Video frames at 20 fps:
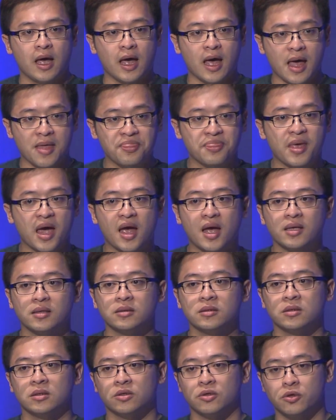and then
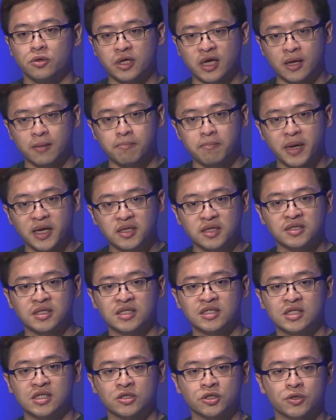you can make the
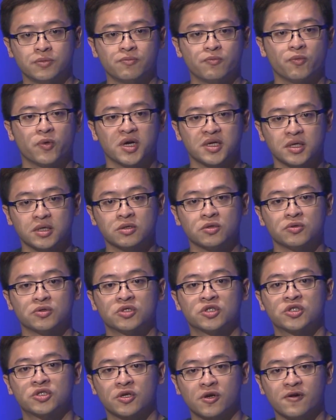decision whether to
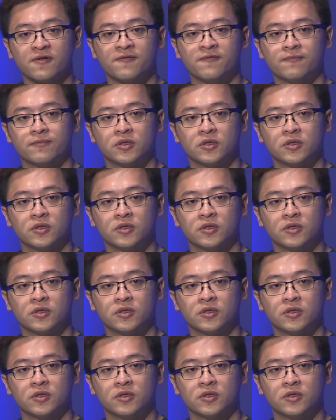serve